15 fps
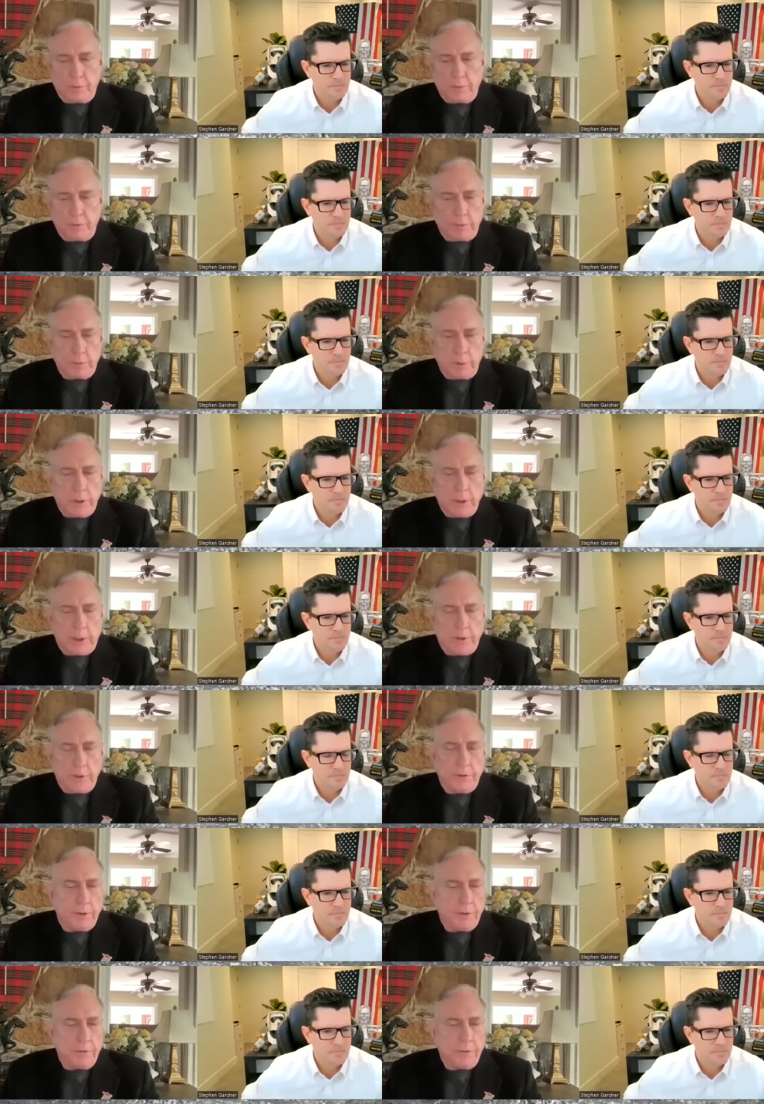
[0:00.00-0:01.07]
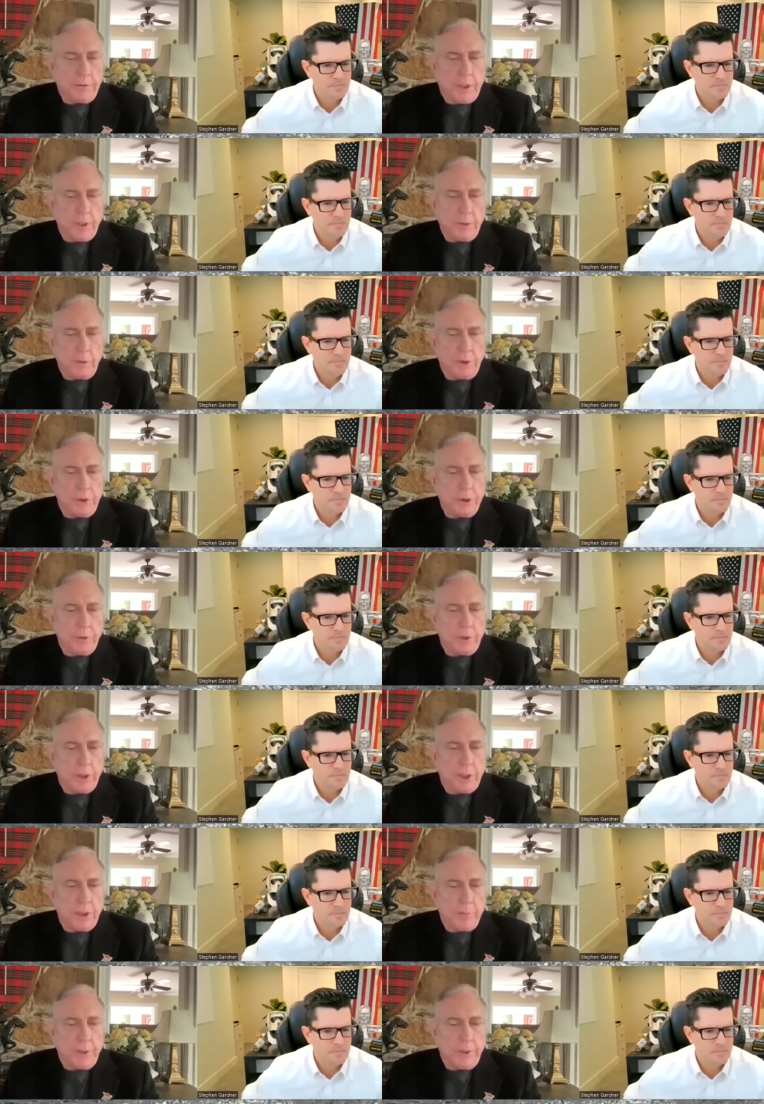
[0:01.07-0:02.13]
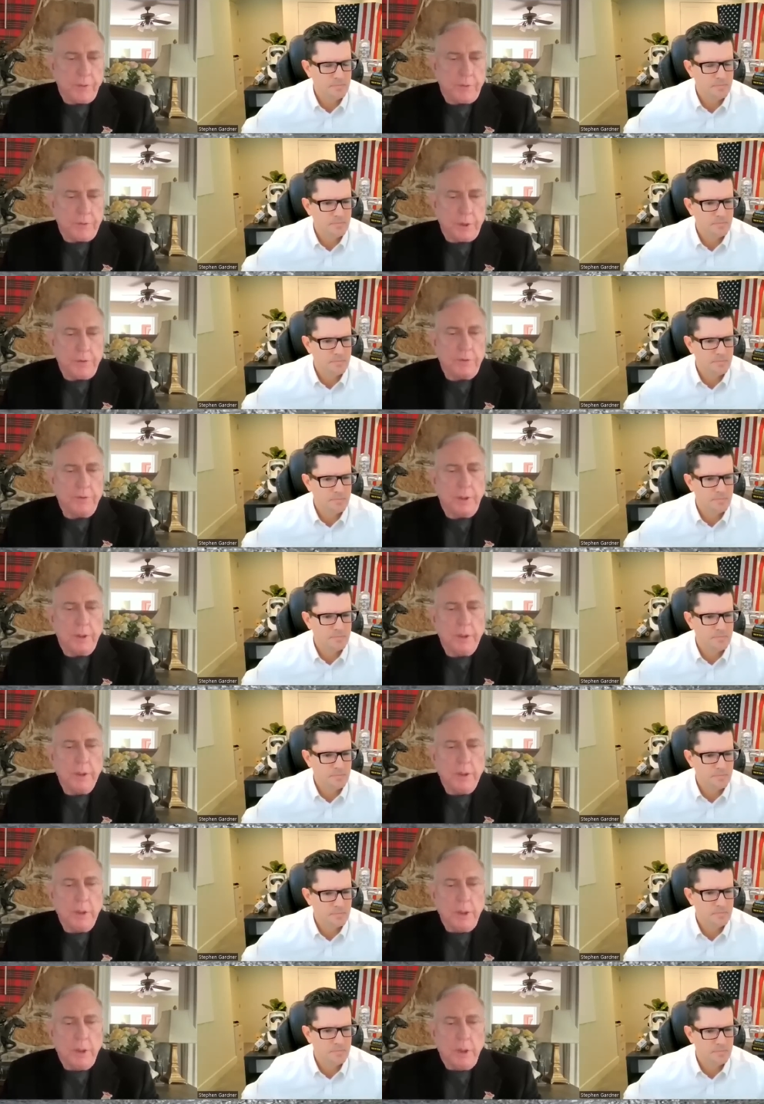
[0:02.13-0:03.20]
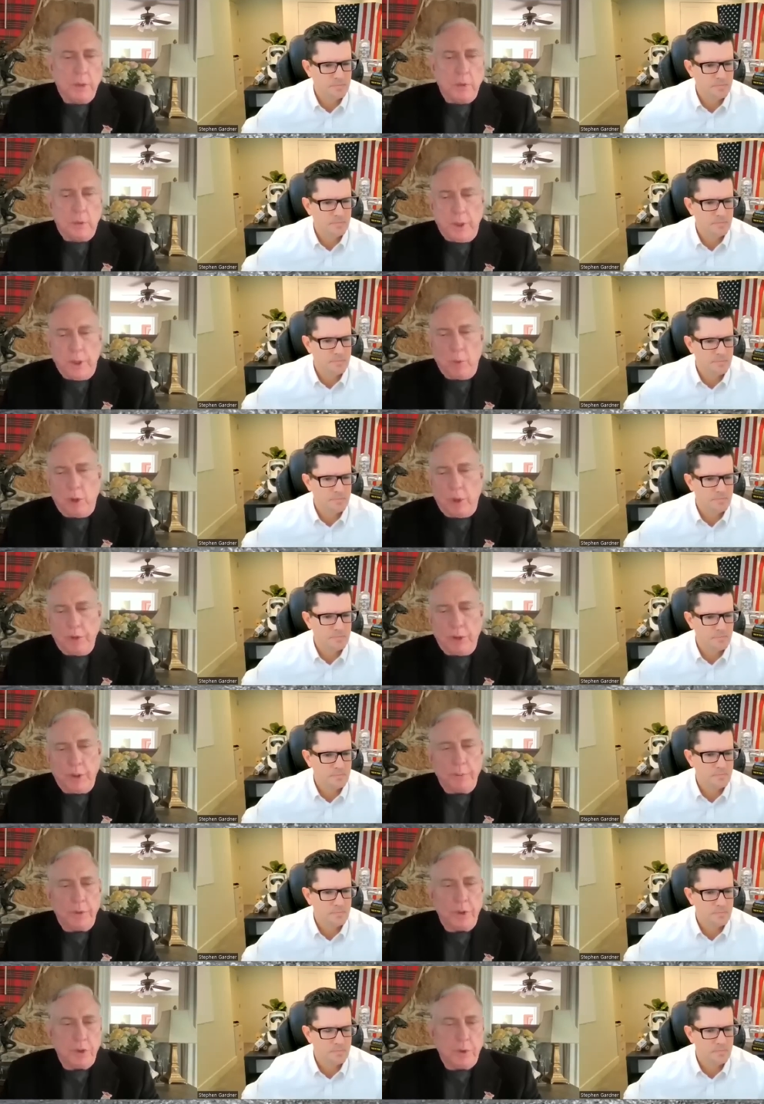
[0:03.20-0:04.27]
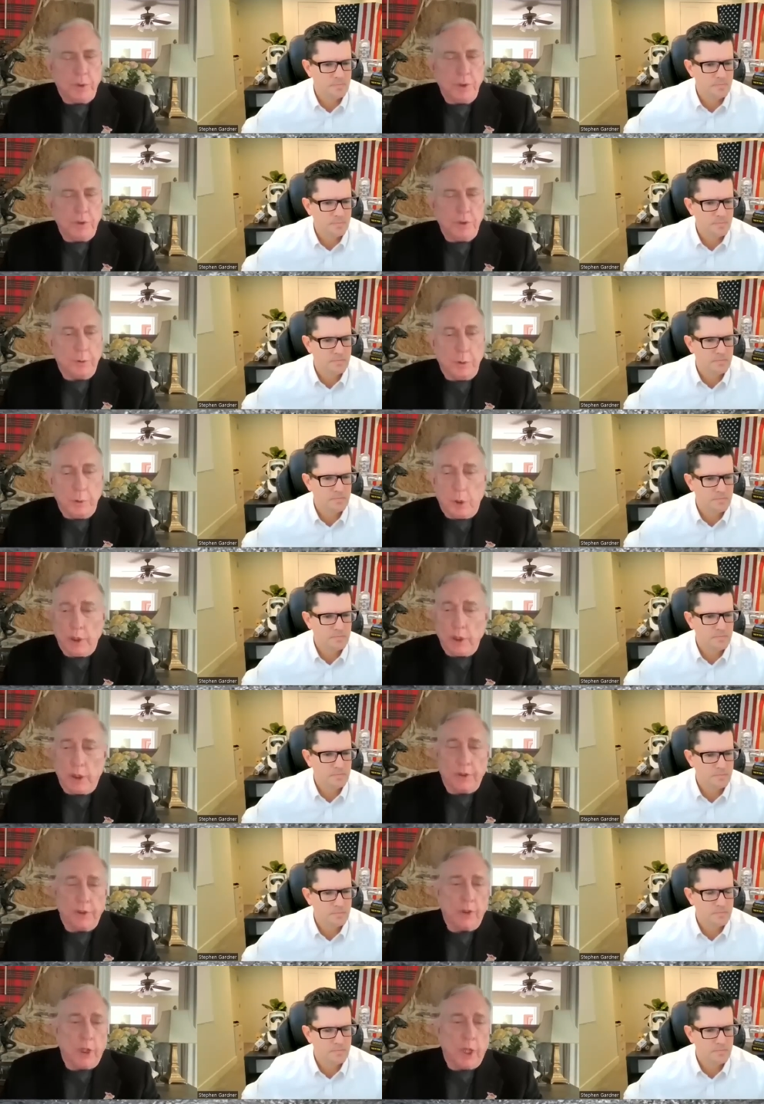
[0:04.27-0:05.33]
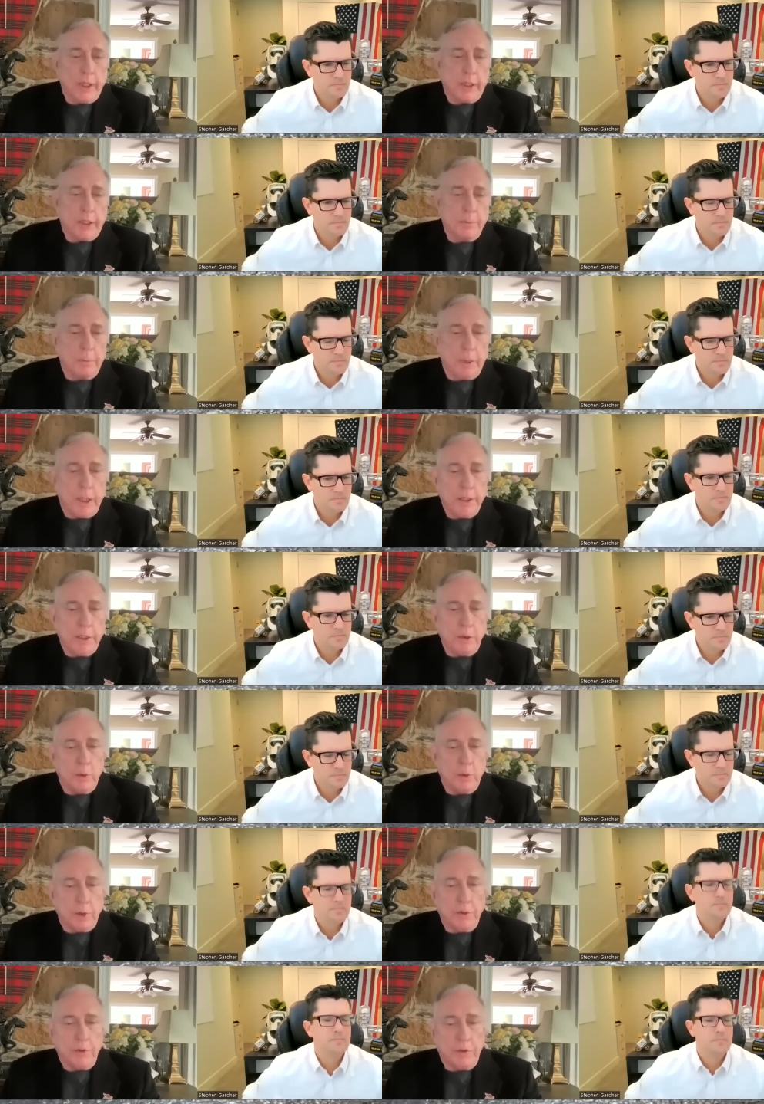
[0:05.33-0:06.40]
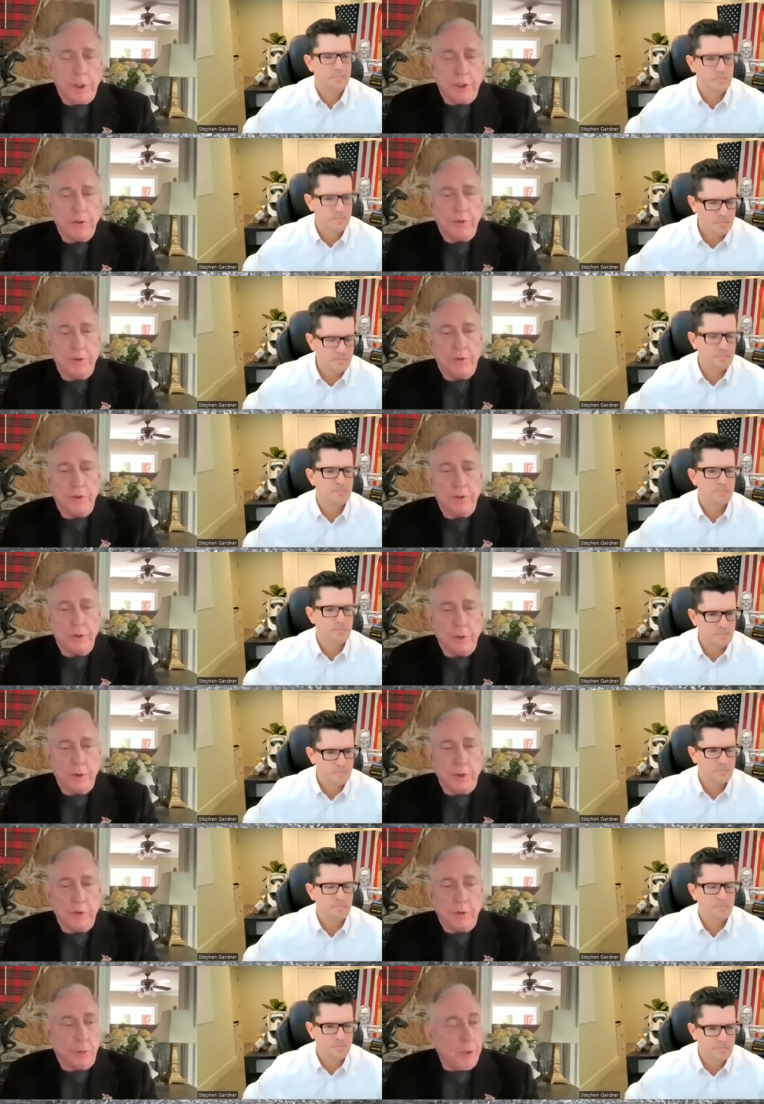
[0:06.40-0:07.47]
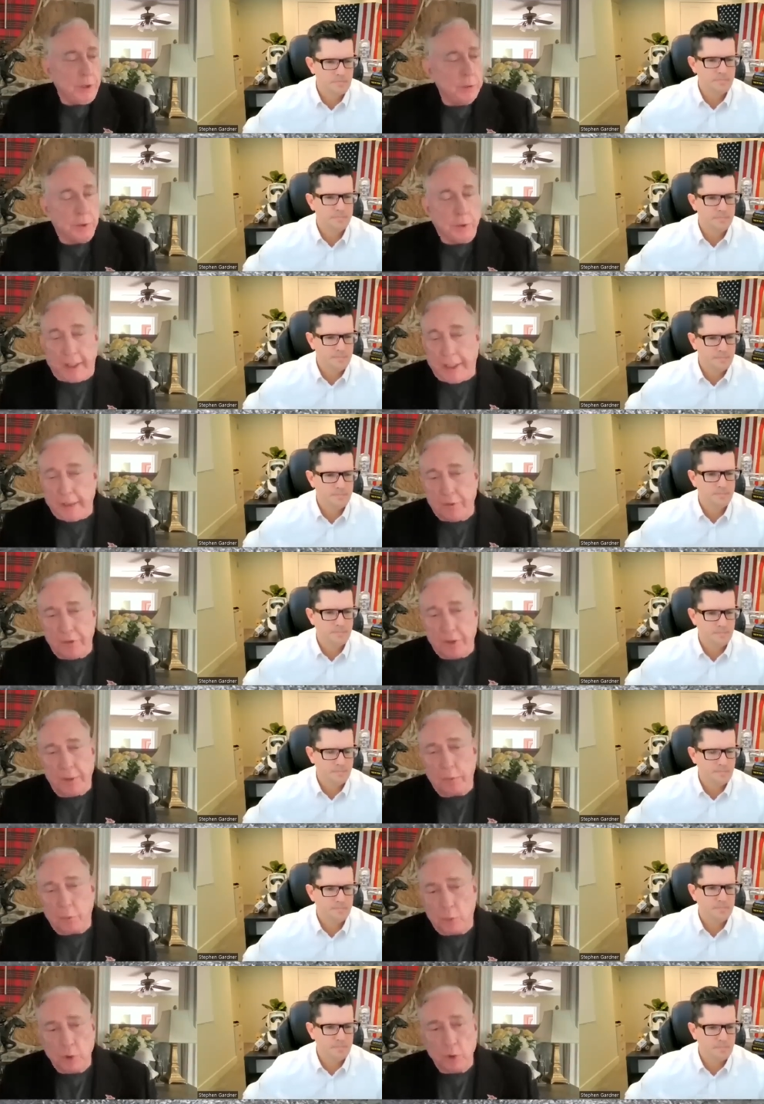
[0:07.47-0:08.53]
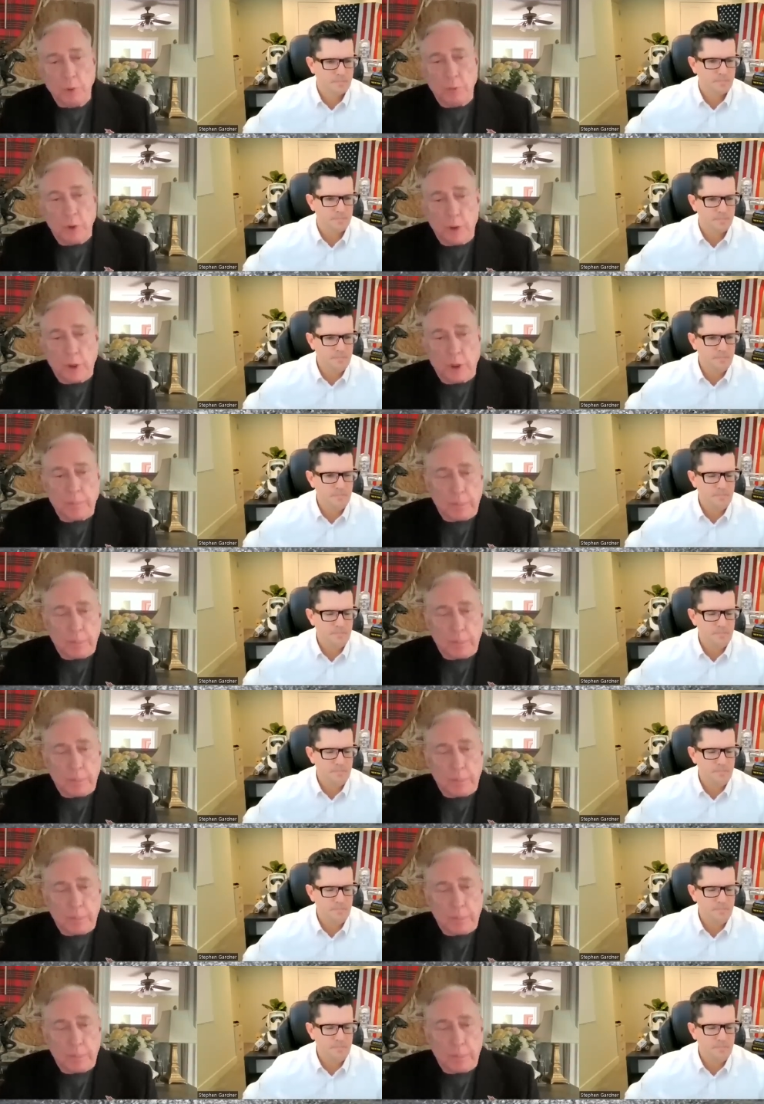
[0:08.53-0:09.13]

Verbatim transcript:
Speaker 1: of Americans understand what you and I have been discussing. We want them to join us. We want other like minded organizations to join us. We will give them room on our